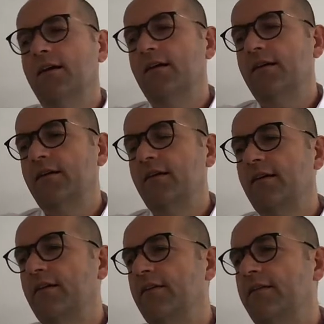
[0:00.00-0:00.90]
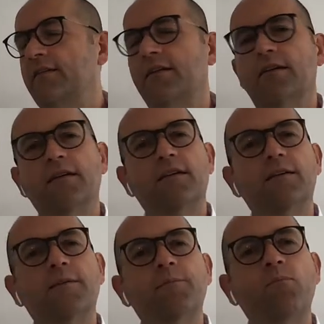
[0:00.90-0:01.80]
uh, is
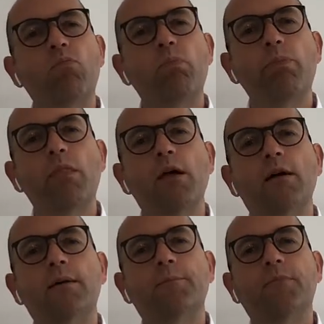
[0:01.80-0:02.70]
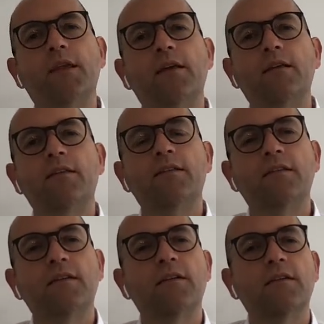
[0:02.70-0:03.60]
um, um,
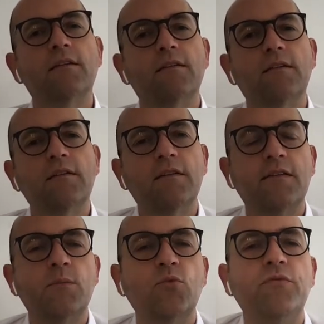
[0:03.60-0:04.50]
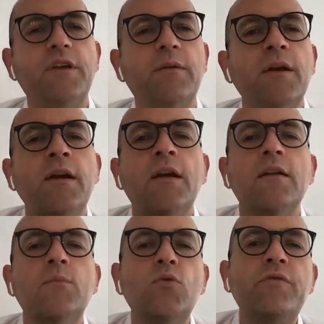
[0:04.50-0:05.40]
is uh, is the movie.
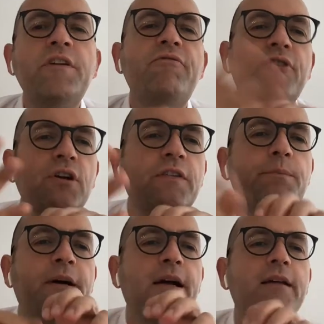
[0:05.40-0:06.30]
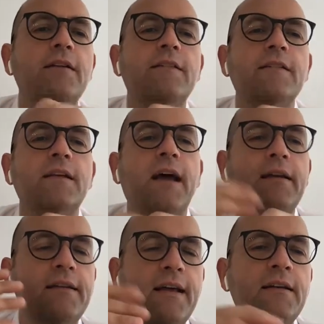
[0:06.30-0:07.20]
The movie first by Edison
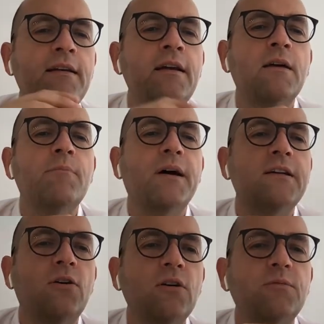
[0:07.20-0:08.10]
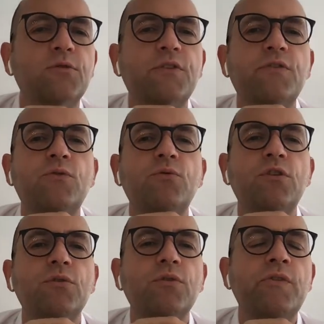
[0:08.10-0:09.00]
and then by the Hollywood
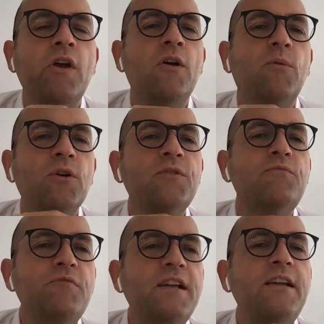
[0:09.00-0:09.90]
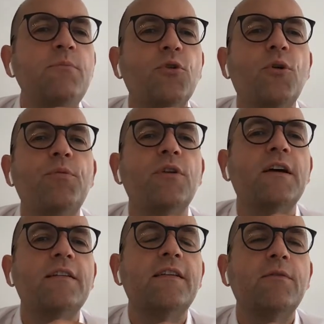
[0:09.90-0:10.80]
studios was really
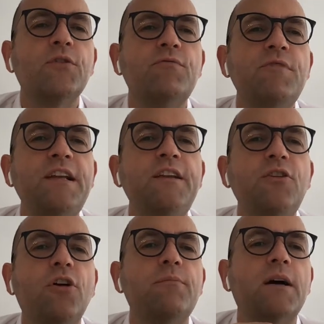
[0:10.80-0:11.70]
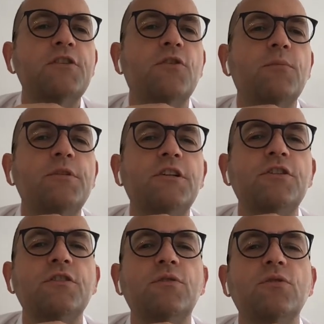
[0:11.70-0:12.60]
monopolized. There was really not much
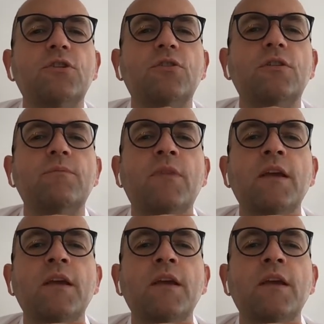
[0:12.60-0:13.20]
competition going on.